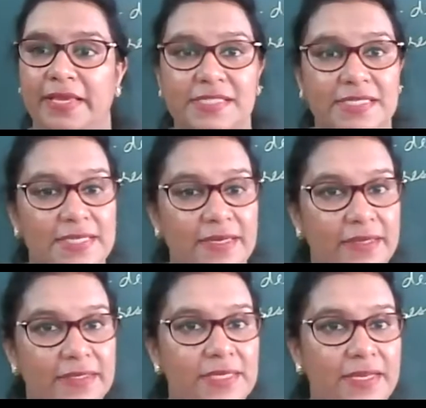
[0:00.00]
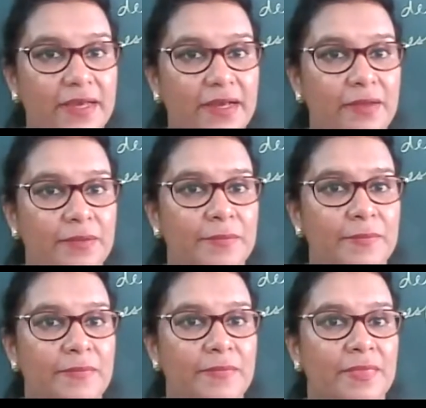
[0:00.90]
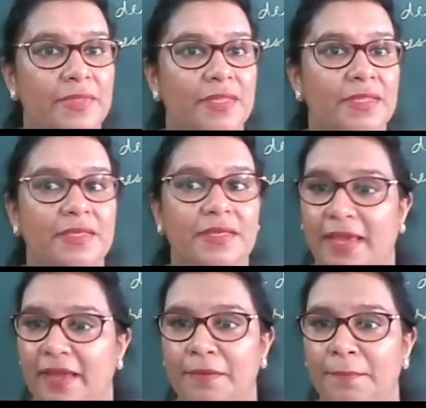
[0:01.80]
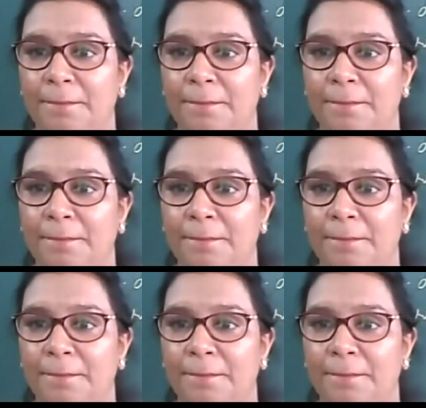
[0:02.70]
Is it clear to here? Yeah?